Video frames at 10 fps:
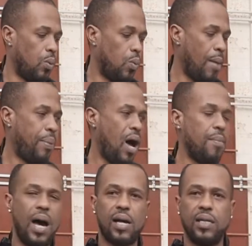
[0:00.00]
what part
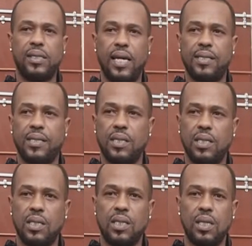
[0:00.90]
am I going to test?
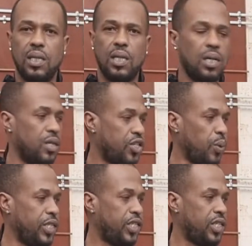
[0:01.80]
The
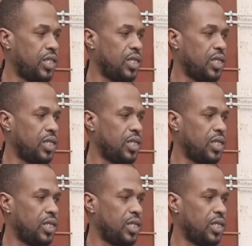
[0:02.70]
switch